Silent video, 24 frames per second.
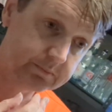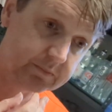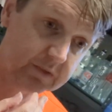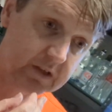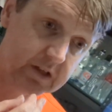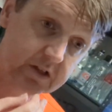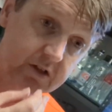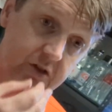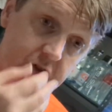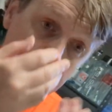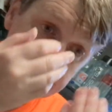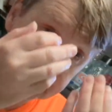
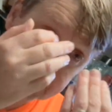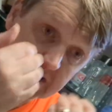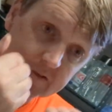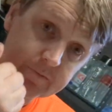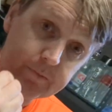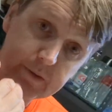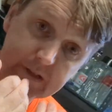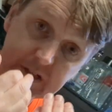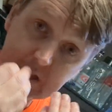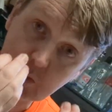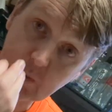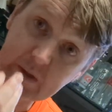It drops off
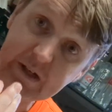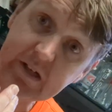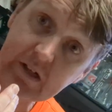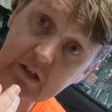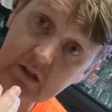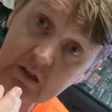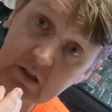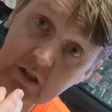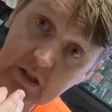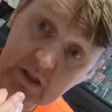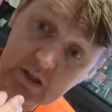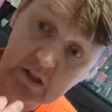pretty quick,
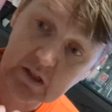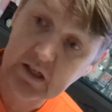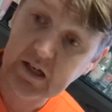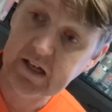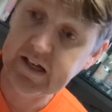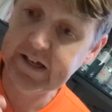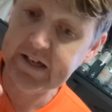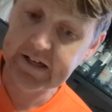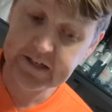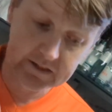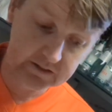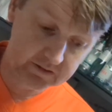
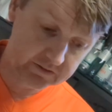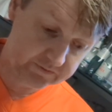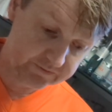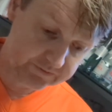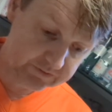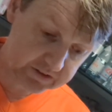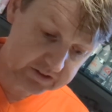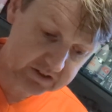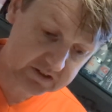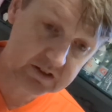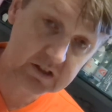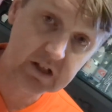and
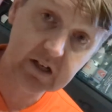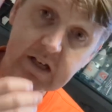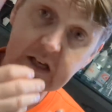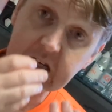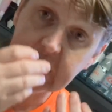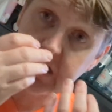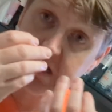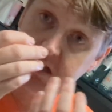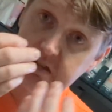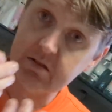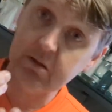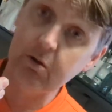the sake
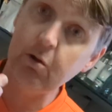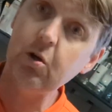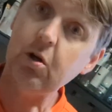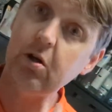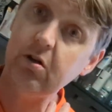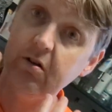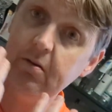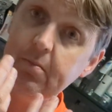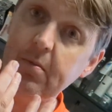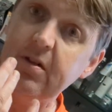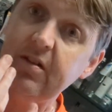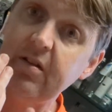lasts longer
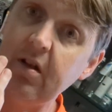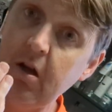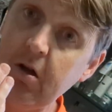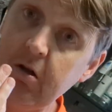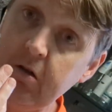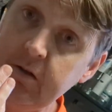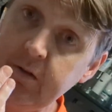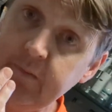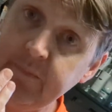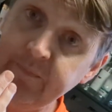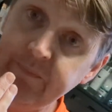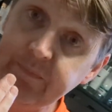on my
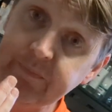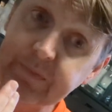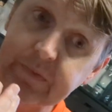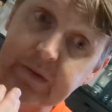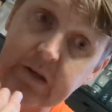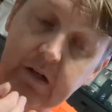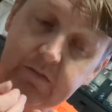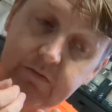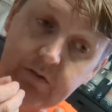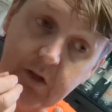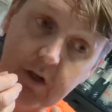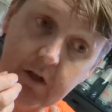tongue.
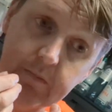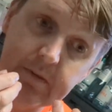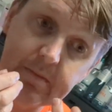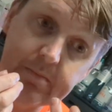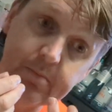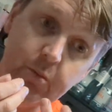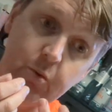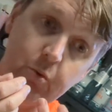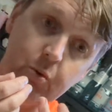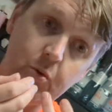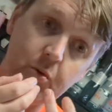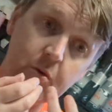I've got a bit
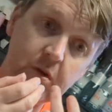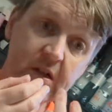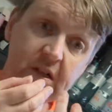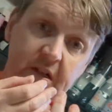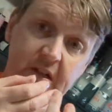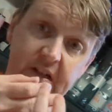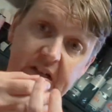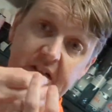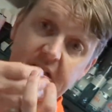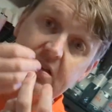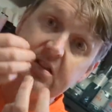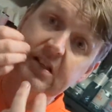more
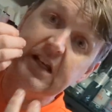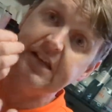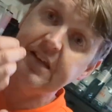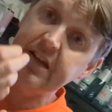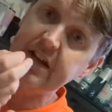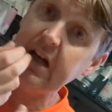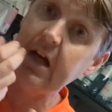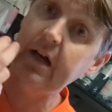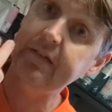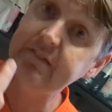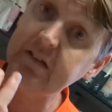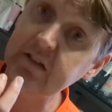extended
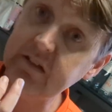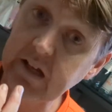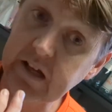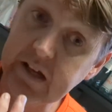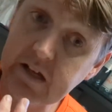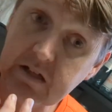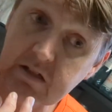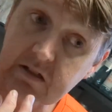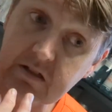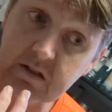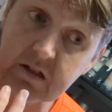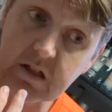
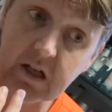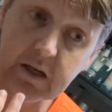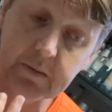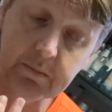aftertaste.